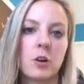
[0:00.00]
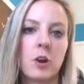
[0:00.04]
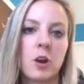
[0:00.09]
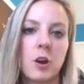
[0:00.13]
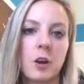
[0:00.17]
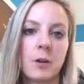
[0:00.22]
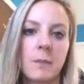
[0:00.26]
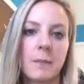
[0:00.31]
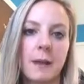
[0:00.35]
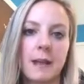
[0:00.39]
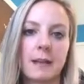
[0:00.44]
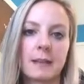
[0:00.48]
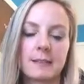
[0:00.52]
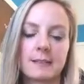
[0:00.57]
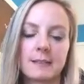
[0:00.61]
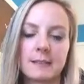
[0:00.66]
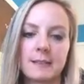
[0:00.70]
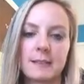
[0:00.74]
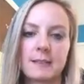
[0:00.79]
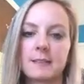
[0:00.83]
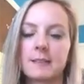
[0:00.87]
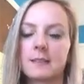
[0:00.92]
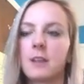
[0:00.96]
art
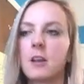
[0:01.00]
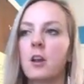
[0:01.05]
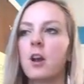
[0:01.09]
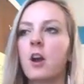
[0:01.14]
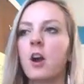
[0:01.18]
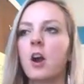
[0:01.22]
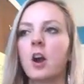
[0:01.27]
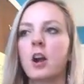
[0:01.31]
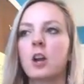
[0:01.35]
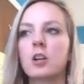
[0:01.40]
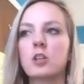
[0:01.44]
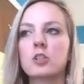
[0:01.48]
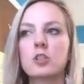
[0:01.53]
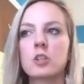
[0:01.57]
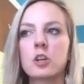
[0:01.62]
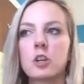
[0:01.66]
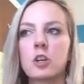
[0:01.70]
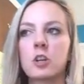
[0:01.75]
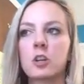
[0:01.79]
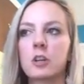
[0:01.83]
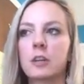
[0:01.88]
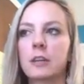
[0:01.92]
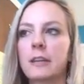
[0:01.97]
magazines. Art
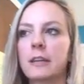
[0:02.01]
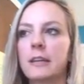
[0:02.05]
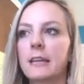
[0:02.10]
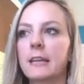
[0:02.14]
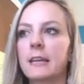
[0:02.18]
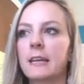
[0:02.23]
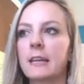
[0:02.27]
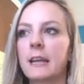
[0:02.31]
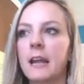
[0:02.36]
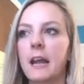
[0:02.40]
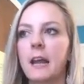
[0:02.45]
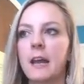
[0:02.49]
journaling,